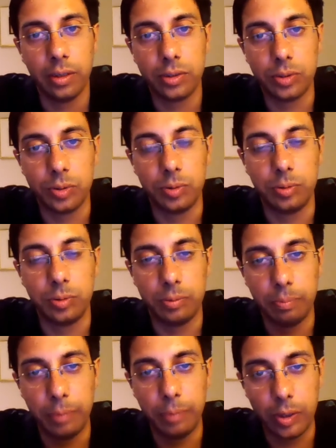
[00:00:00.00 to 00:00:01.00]
So
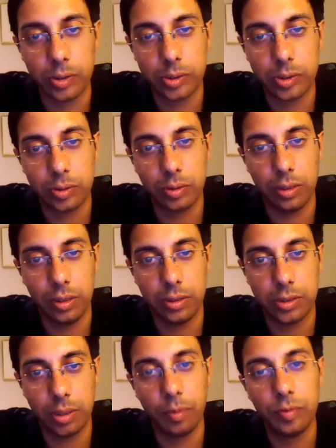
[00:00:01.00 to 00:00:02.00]
because
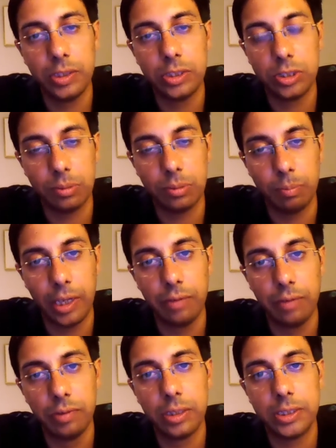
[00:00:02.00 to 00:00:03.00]
some of this
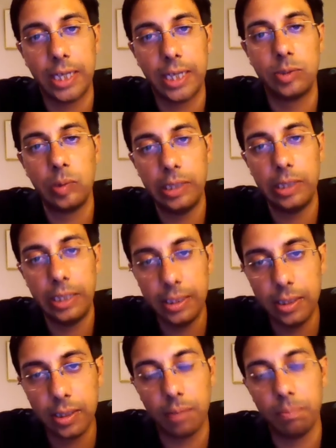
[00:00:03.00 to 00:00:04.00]
behavior is actually
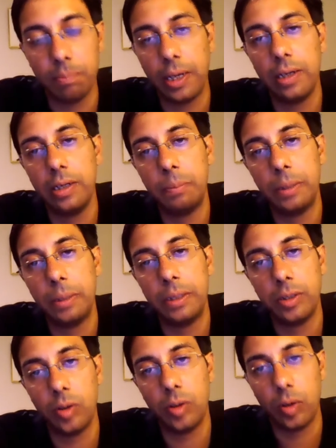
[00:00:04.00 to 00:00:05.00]
either compiler
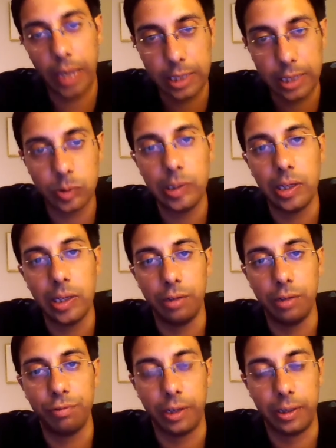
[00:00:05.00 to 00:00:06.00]
dependent or actually
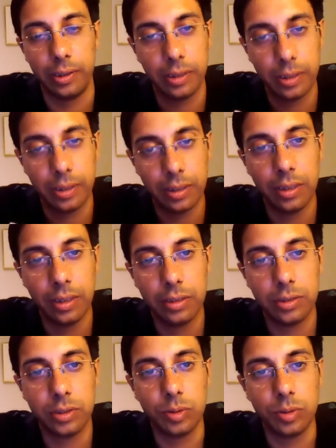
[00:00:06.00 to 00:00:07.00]
undefined. So